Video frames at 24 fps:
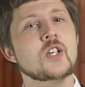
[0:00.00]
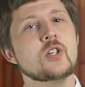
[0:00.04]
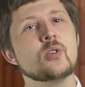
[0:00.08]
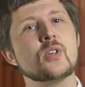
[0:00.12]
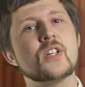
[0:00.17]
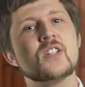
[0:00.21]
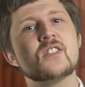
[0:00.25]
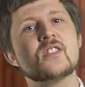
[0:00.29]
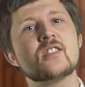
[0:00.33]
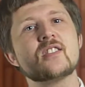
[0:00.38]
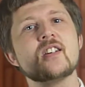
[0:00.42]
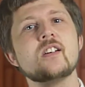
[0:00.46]
you
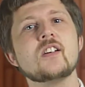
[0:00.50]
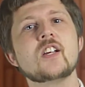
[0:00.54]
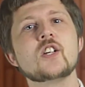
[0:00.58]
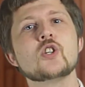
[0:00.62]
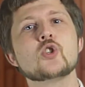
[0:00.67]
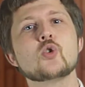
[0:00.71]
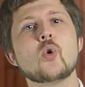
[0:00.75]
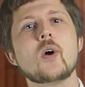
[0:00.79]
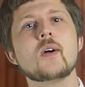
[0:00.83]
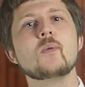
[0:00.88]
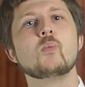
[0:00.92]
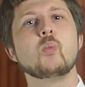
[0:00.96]
can still
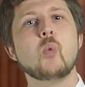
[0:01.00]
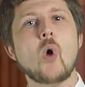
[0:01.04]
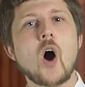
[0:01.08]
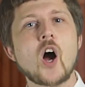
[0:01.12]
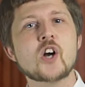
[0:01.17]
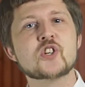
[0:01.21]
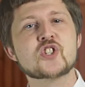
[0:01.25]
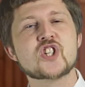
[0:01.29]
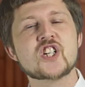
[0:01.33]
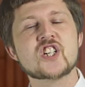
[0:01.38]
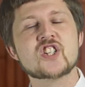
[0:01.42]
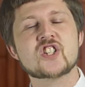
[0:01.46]
enjoy
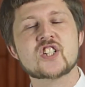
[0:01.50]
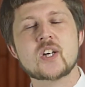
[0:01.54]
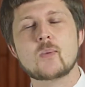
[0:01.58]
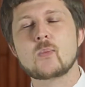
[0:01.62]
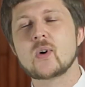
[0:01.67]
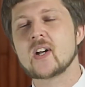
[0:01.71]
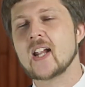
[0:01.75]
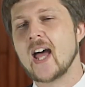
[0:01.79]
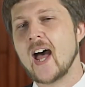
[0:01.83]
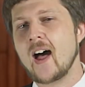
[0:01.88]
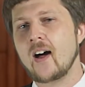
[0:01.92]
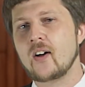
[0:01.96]
watching
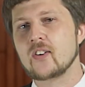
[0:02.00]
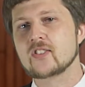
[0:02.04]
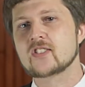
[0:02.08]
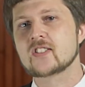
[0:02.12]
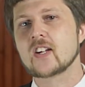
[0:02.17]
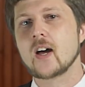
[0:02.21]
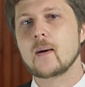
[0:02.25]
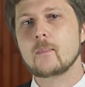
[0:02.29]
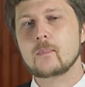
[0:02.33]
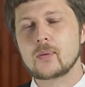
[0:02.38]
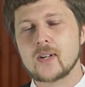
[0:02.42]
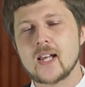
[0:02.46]
someone else
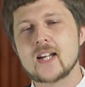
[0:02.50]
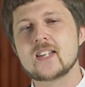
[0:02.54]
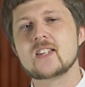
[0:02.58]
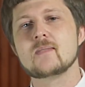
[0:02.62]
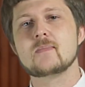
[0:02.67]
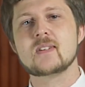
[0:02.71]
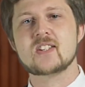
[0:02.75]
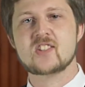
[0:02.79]
play them